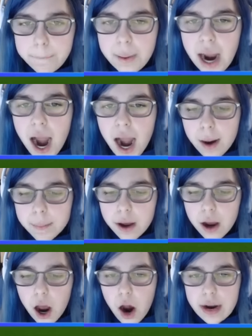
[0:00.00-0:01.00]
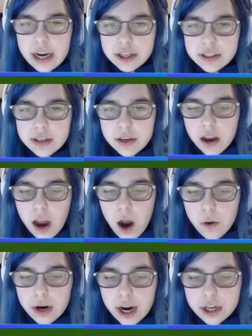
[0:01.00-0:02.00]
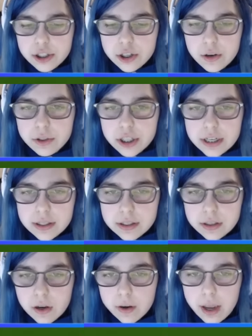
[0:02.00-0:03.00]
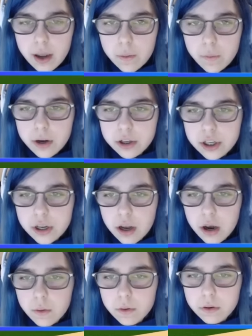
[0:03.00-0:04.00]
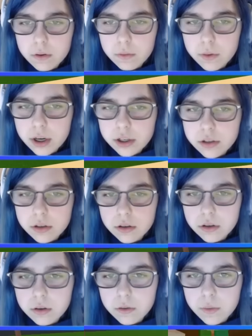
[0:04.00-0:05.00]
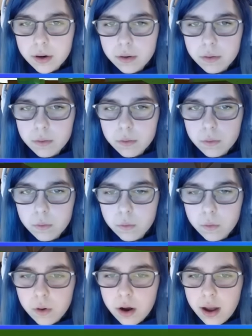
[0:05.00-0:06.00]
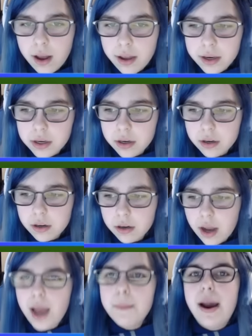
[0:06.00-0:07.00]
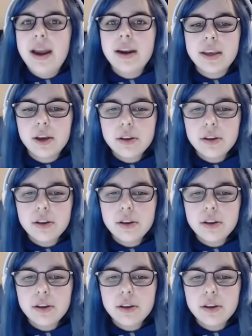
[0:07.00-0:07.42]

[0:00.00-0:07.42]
BAM! Okay, just... my stamina. Oh gosh. Oh jeez. Okay, where did she go? I don't know. Maybe she died? What? I might have killed